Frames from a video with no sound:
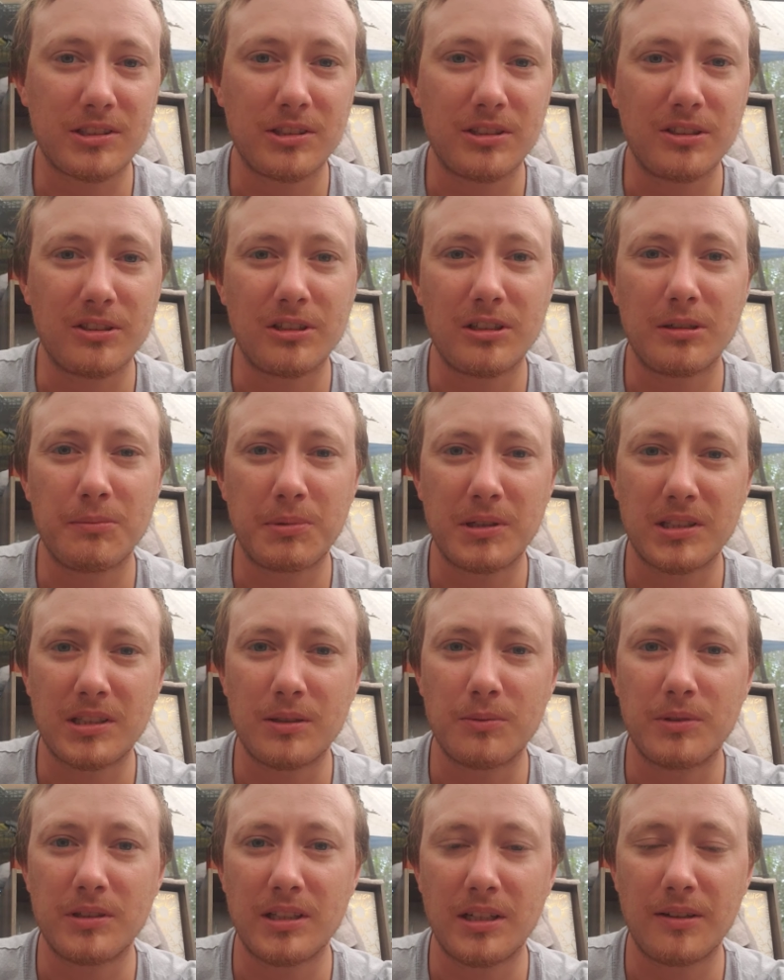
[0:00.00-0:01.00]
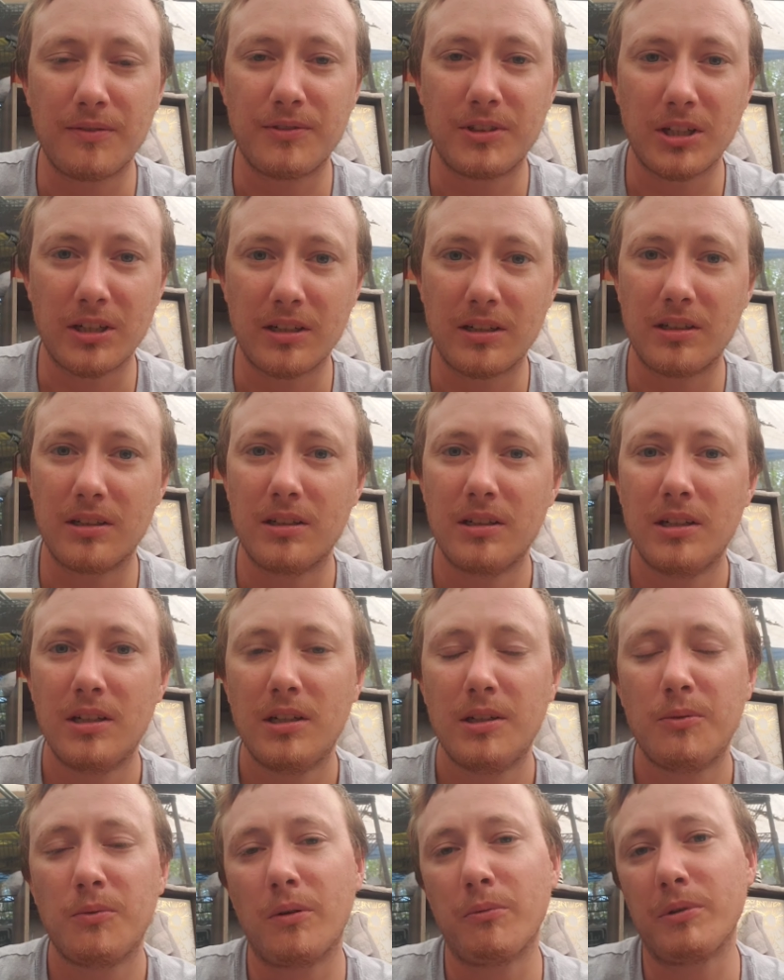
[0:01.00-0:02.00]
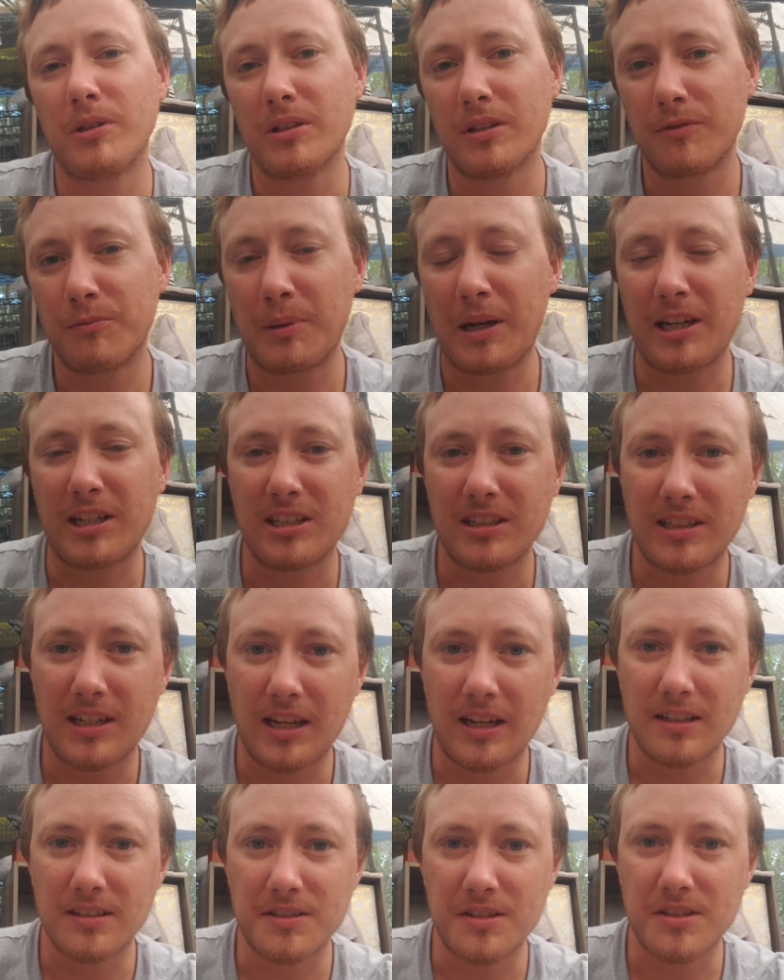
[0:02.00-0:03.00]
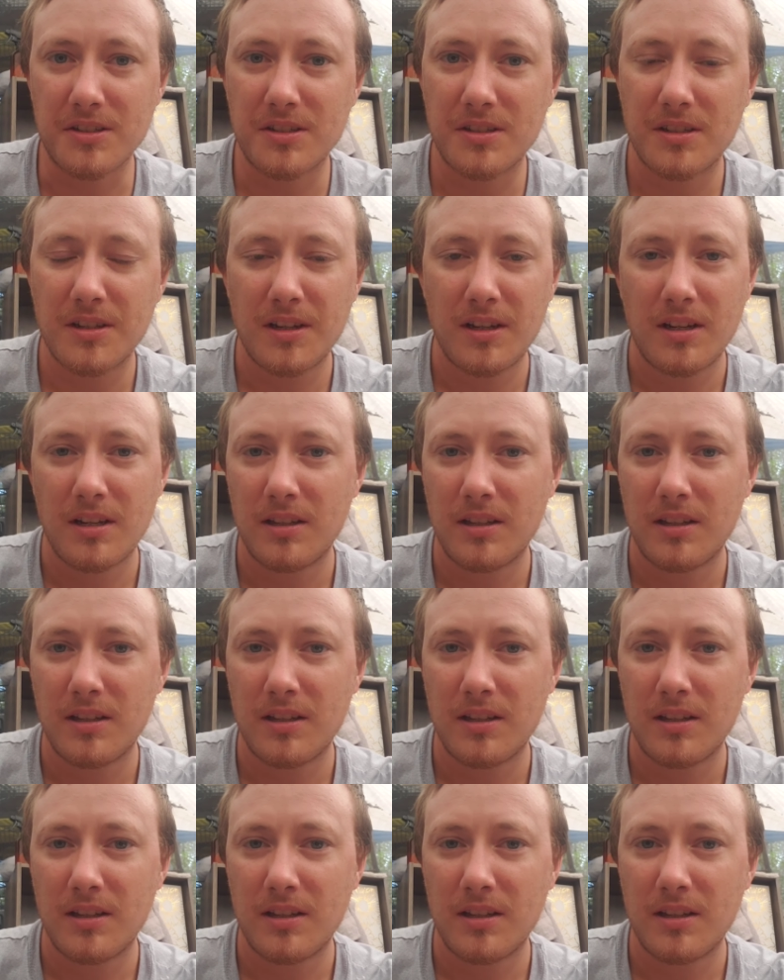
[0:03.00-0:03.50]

to do it, but then when they've done it, when we lived back in Kansas,